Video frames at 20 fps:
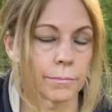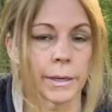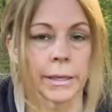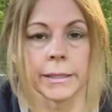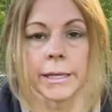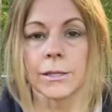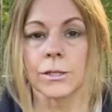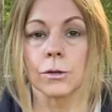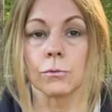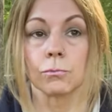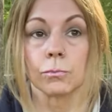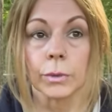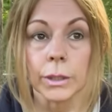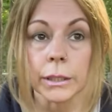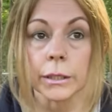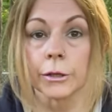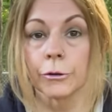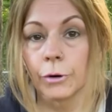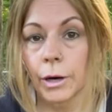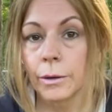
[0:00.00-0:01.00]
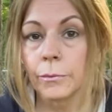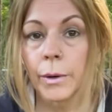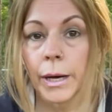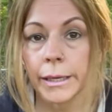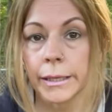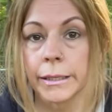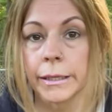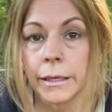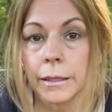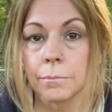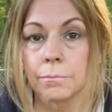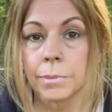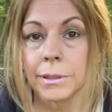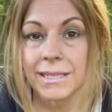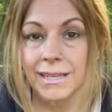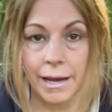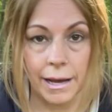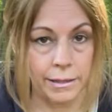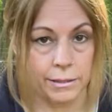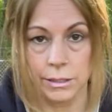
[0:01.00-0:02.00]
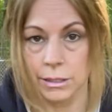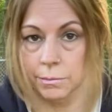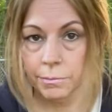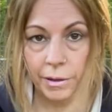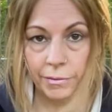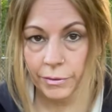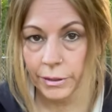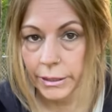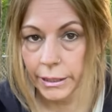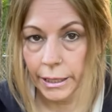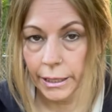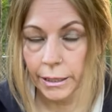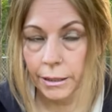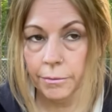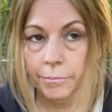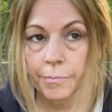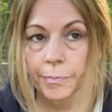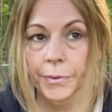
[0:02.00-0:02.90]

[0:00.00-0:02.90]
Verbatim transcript: And that's a really great way to get potassium every day.